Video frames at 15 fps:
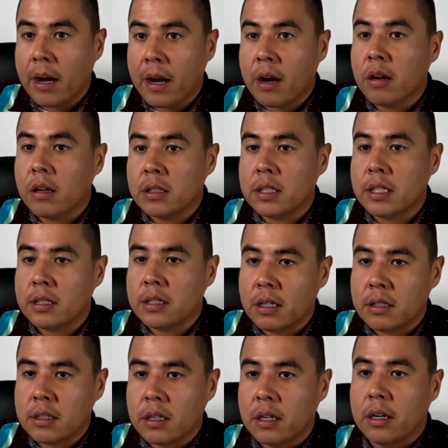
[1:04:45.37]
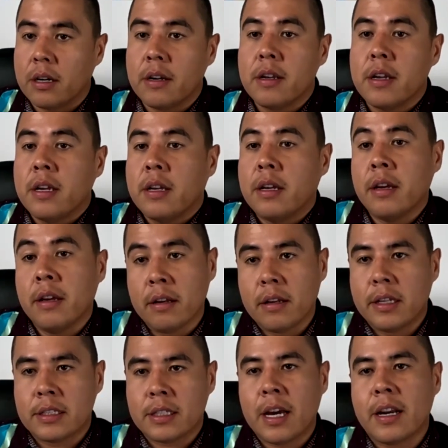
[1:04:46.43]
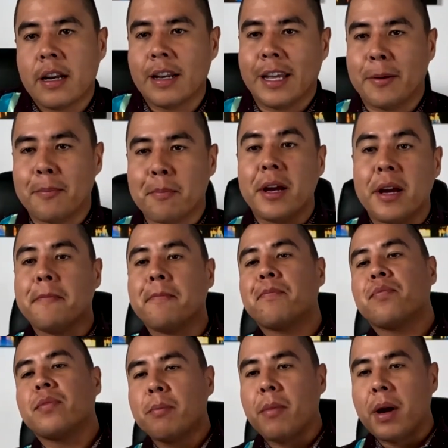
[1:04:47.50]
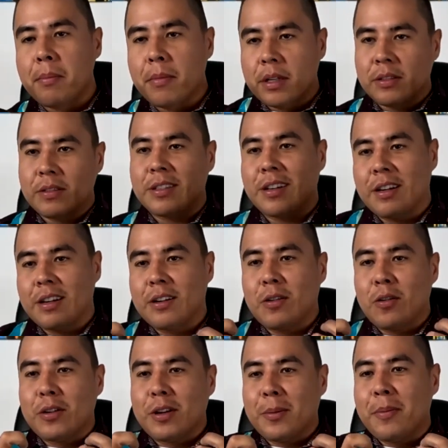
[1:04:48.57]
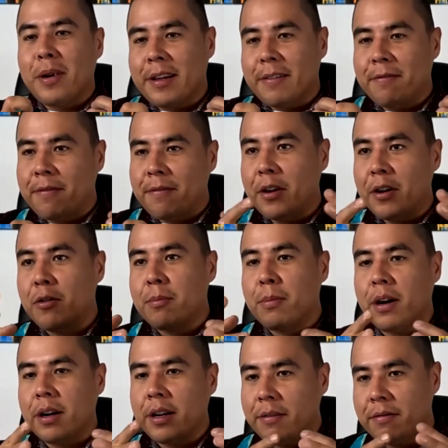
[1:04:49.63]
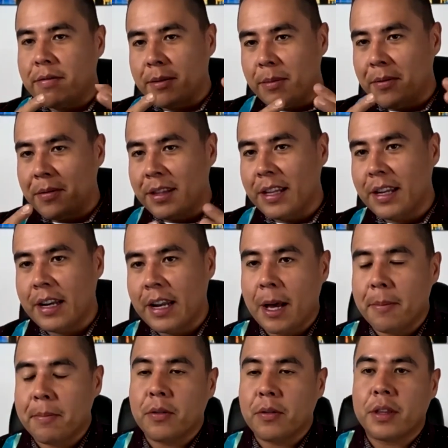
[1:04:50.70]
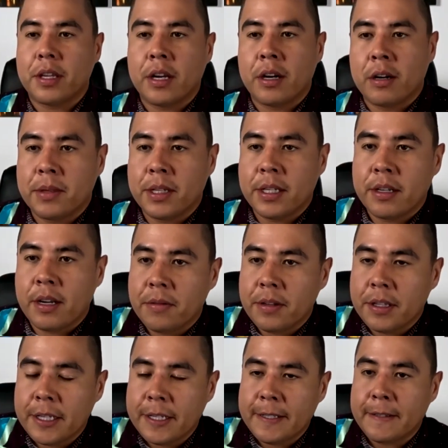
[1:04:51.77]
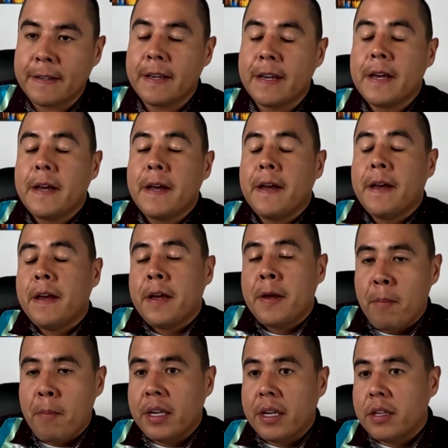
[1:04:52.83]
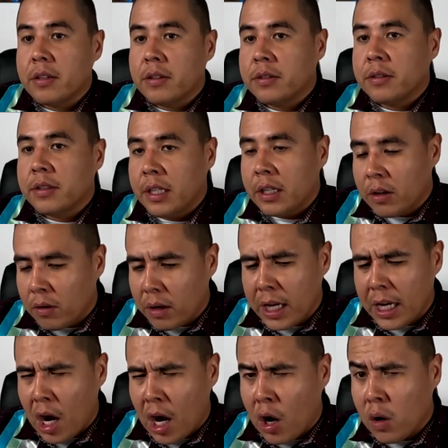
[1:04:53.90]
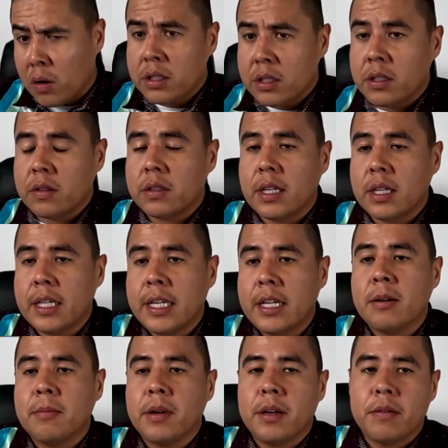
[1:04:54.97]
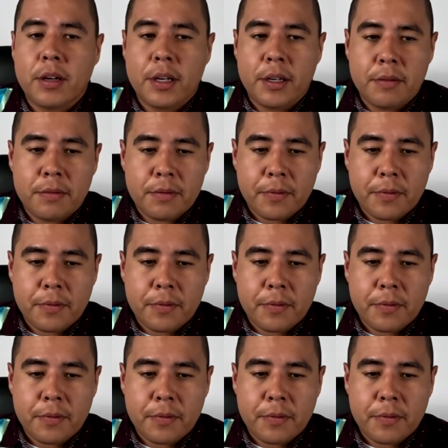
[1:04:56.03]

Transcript: honestly starts to hurt, and it's kind of like my muscles are kind of holding my frail body from everything that happened with the army and everything. And mental, I always used to lean on my wife,